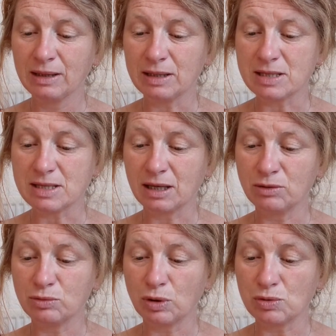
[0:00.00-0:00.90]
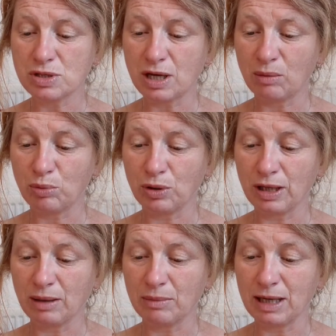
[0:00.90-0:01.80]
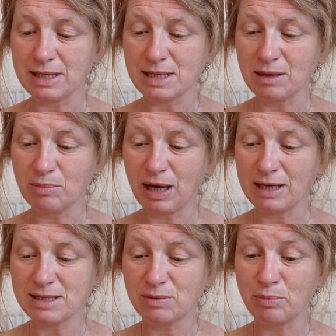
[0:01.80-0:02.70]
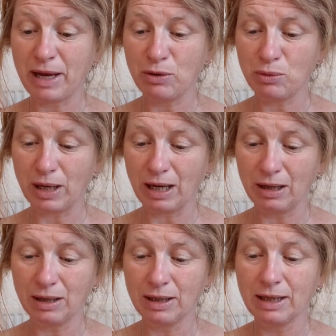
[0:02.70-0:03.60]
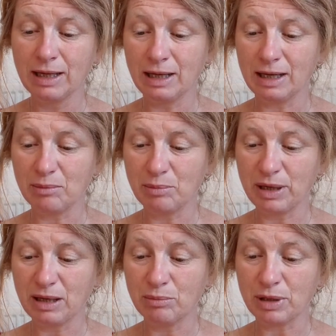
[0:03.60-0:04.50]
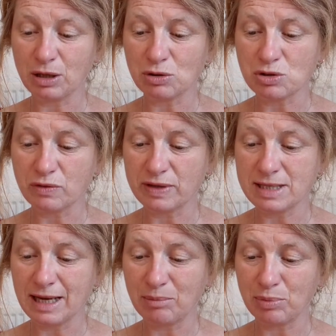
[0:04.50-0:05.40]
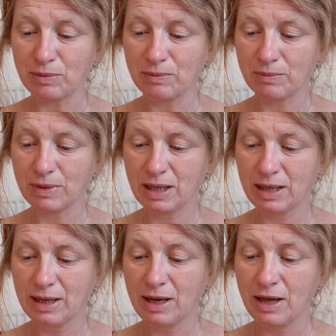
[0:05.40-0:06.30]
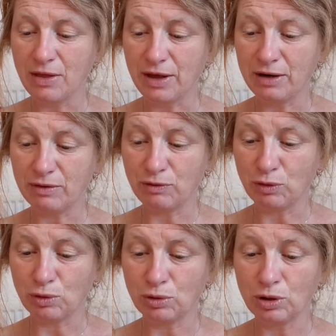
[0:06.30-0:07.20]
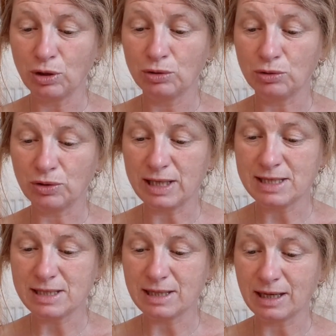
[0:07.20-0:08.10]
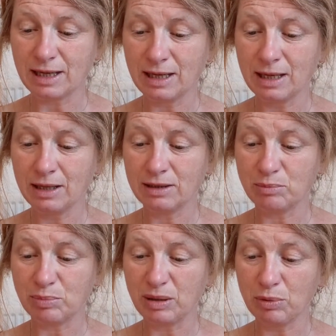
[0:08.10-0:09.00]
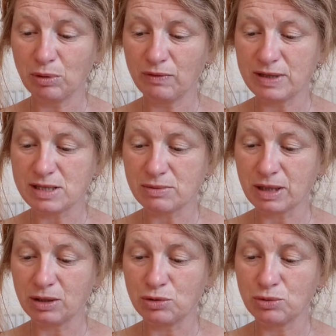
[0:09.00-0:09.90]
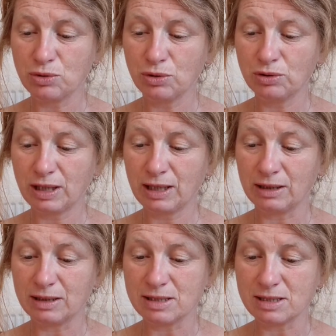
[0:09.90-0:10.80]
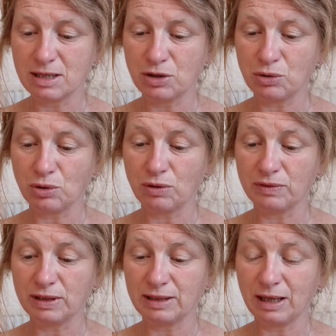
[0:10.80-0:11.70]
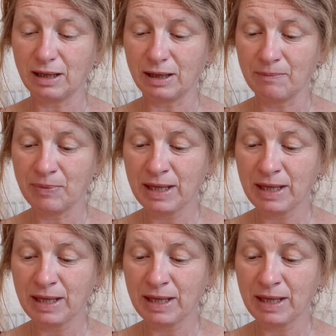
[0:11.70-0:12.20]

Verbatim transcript: The sun rose upon him as he passed Penuel, limping because of his hip. Therefore, to this day, the people of Israel do not eat the sinew of the thigh